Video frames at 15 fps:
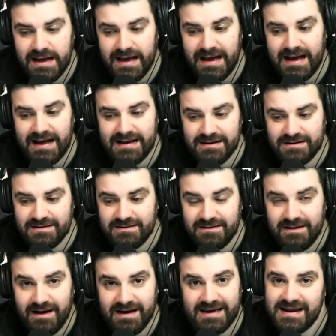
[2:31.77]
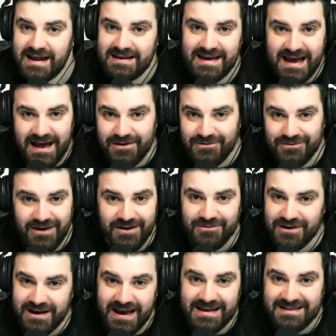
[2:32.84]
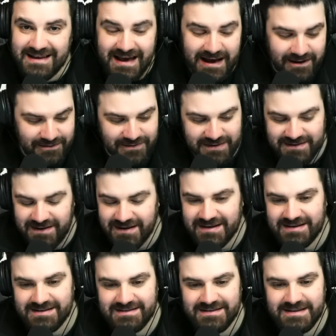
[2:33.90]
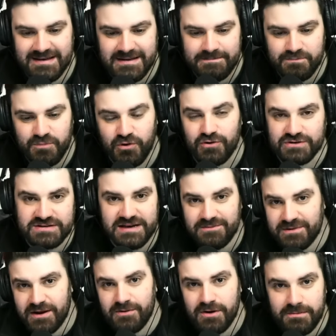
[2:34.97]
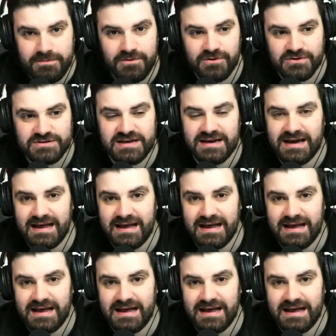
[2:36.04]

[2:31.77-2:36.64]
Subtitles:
and I can edit out what I want to edit out and I can pause it when I want to pause it.